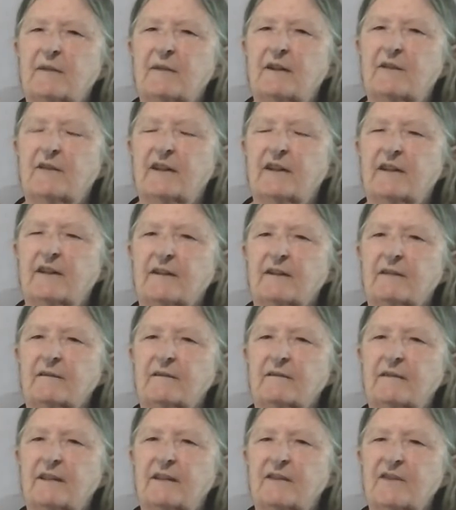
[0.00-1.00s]
there
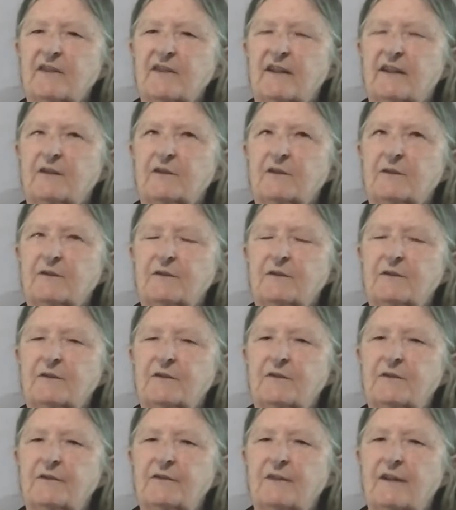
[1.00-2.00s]
in Santa
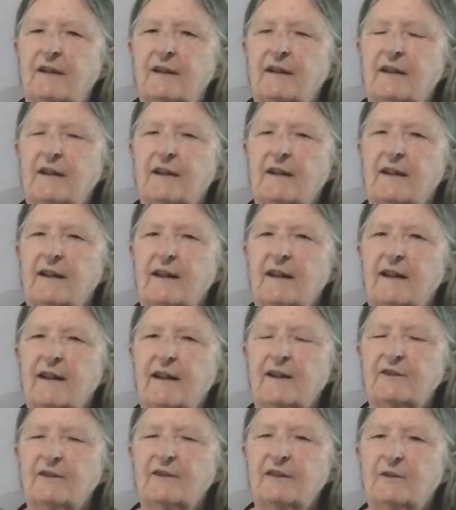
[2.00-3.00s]
Cruz.
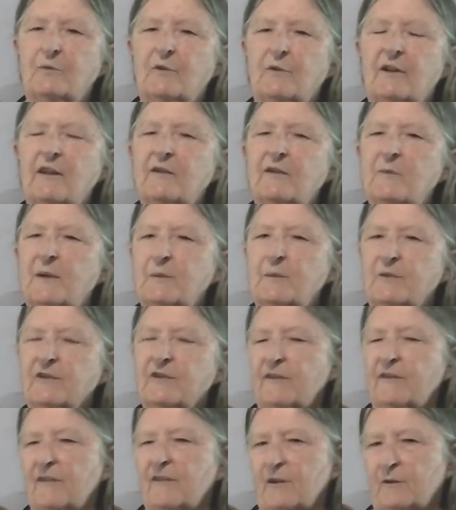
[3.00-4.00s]
And one of the members
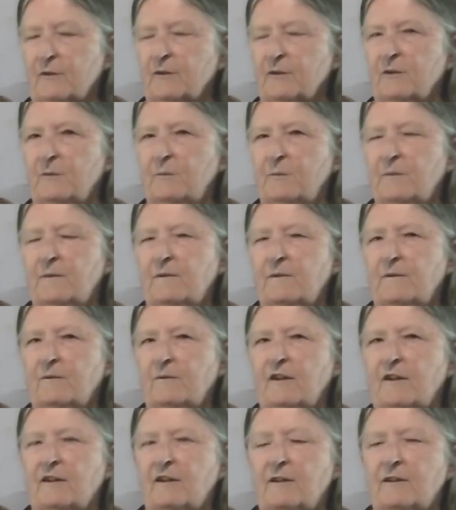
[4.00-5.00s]
of our group
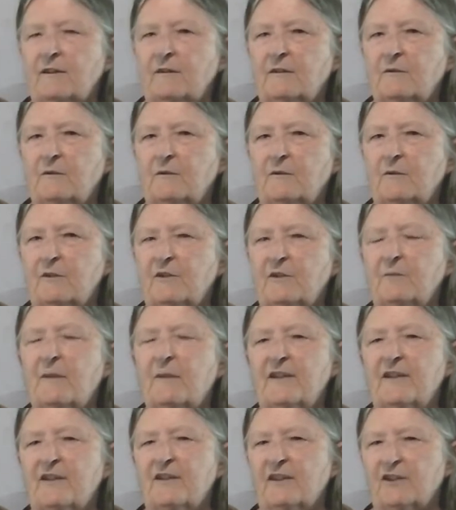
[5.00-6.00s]
was
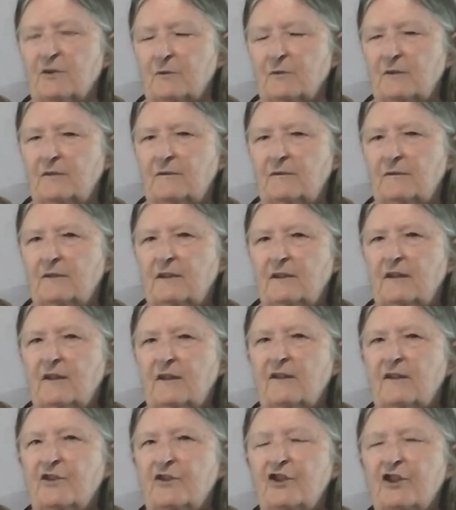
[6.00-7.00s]
bisexual.
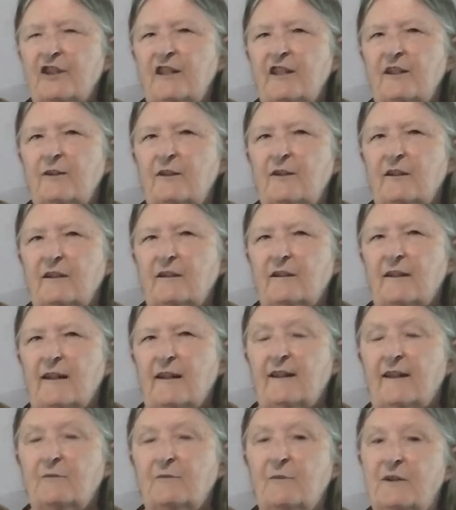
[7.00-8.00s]
She
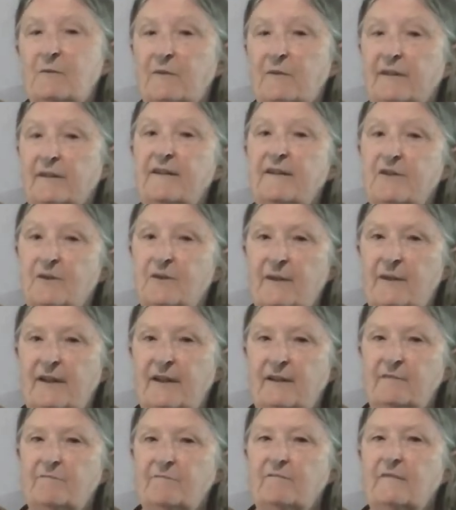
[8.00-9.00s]
had been married to
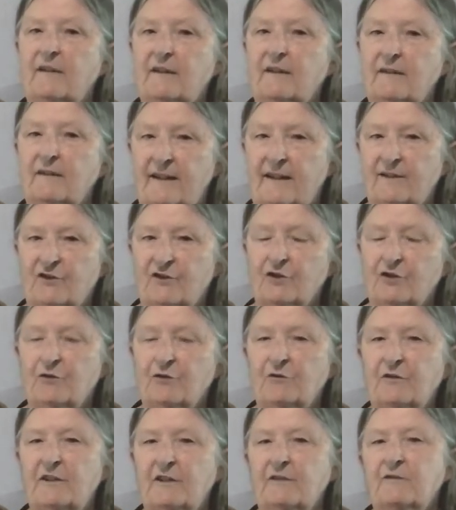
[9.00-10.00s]
men and had
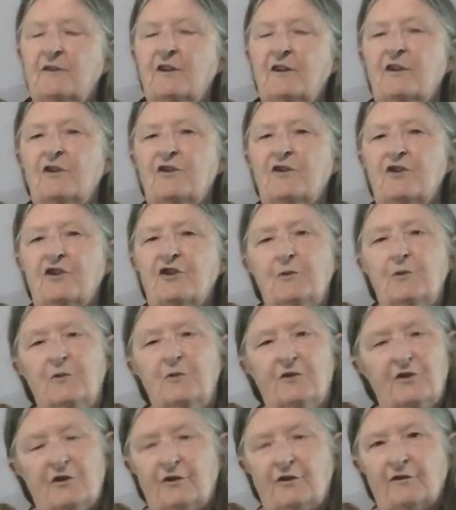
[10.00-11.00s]
children. She was
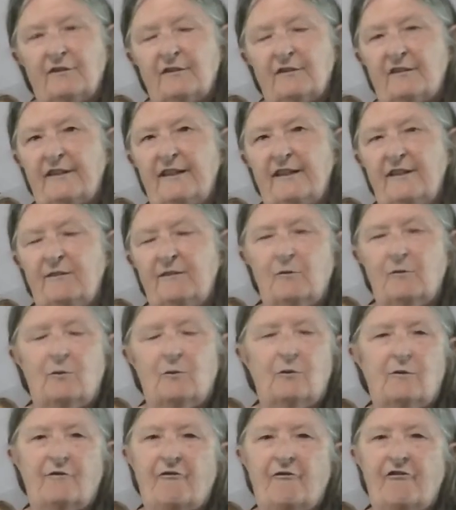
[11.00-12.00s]
currently
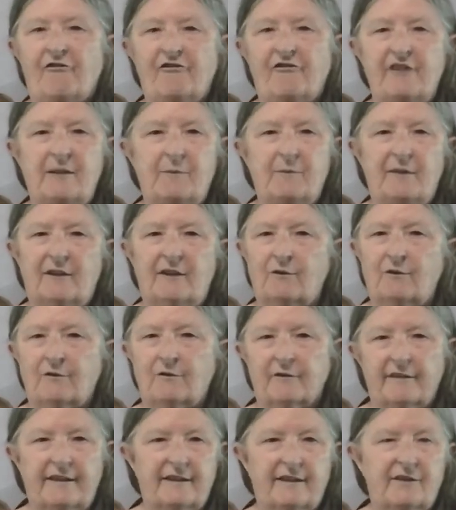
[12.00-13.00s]

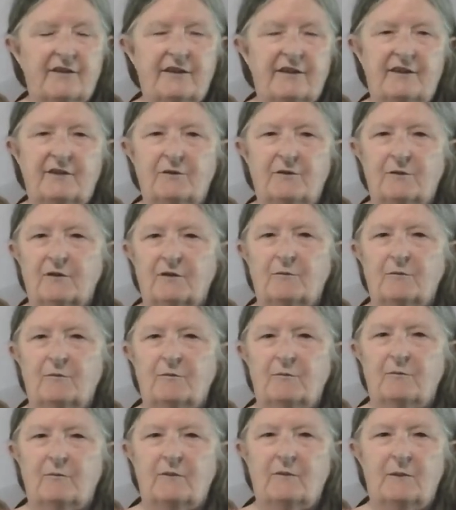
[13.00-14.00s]
female-oriented or
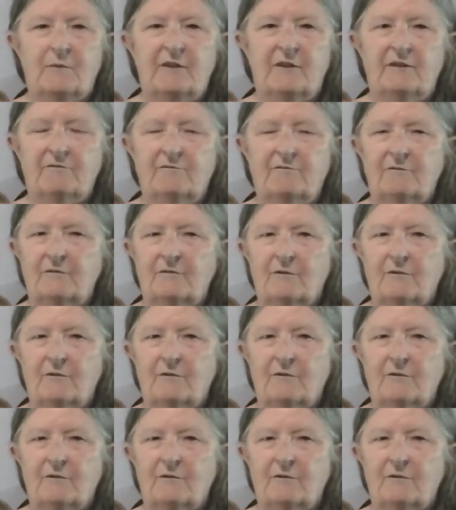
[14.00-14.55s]
woman.